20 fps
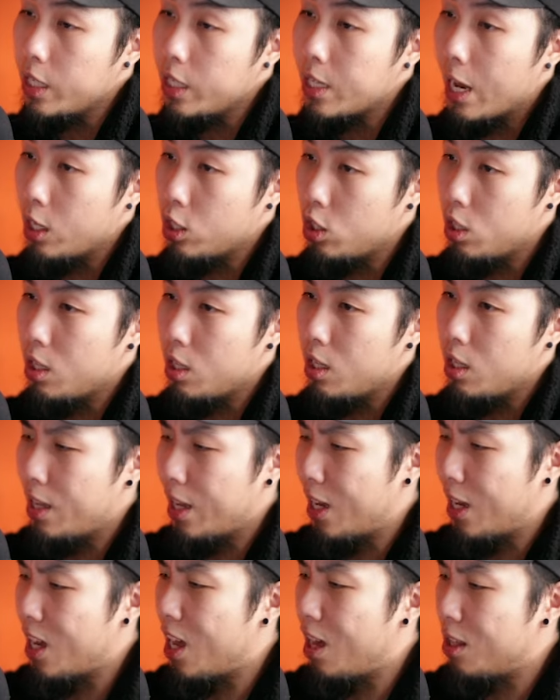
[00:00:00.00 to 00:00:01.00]
actually
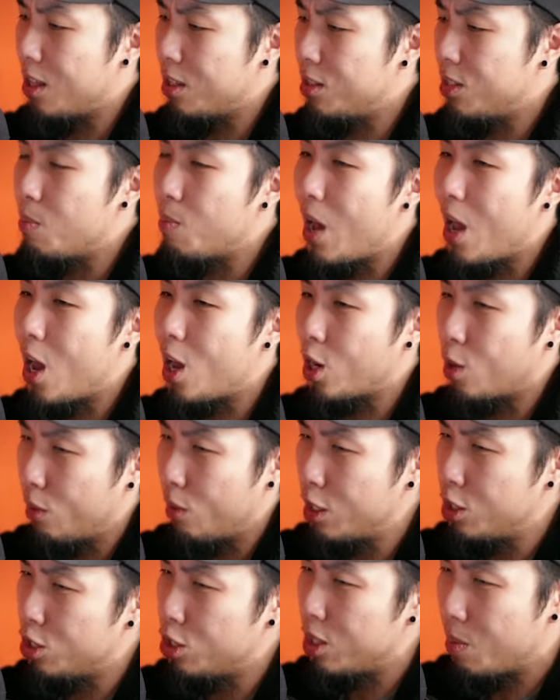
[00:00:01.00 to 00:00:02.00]
like a symbiotic
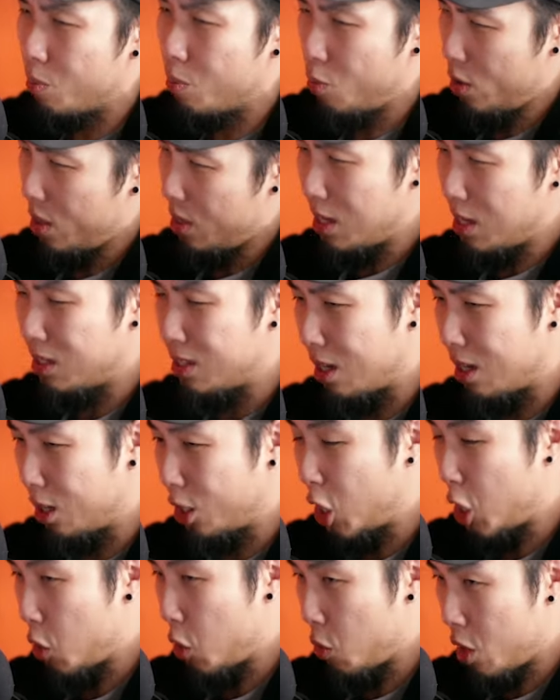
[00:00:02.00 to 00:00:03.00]
relationship with these uh,
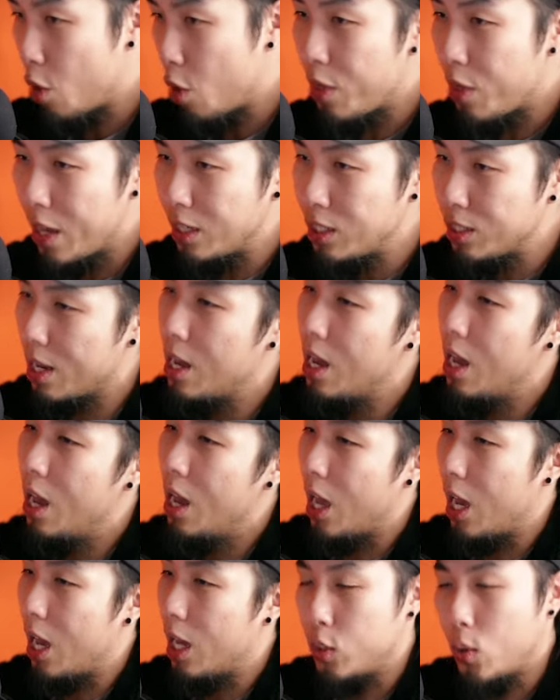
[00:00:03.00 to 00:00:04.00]
curio things,
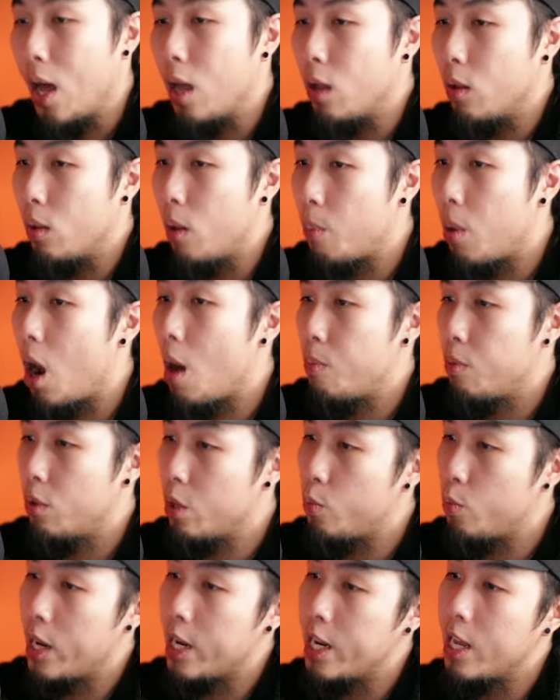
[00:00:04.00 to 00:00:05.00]
uh, so I'll properly
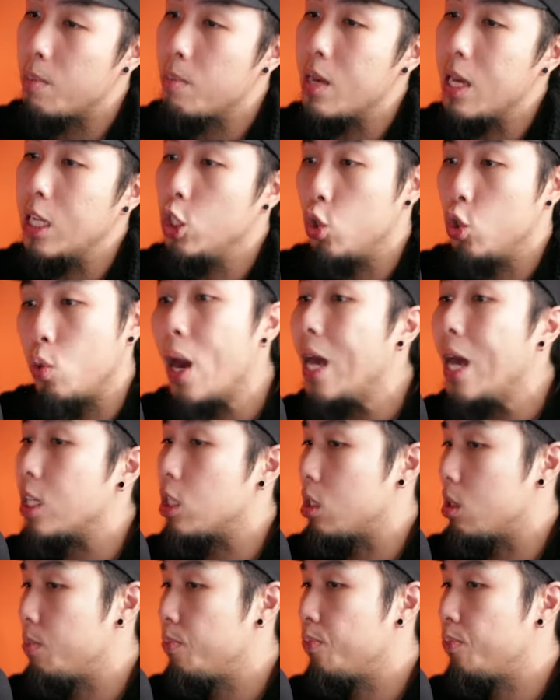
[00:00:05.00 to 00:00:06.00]
rate him into
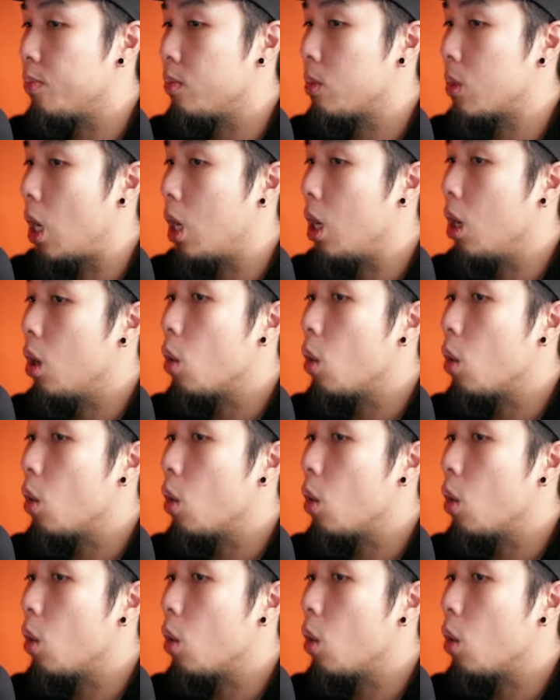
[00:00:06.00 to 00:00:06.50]
S. Right.